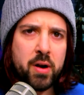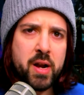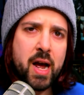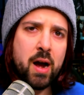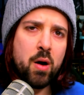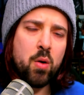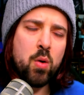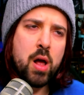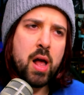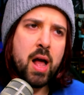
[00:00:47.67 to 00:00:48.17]

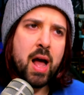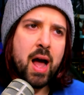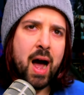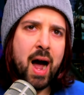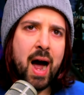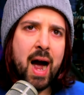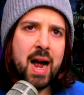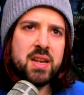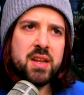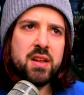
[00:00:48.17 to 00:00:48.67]
Now,
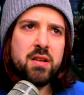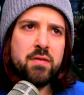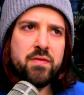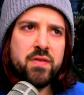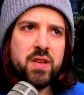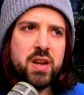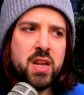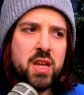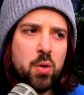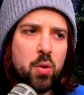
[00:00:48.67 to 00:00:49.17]
I did a
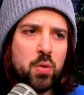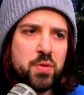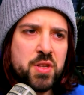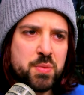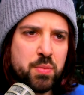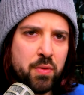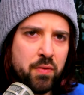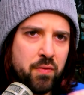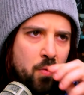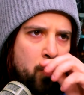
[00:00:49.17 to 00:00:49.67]
video on
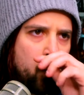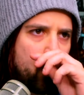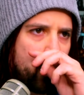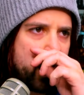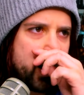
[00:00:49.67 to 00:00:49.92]
this before,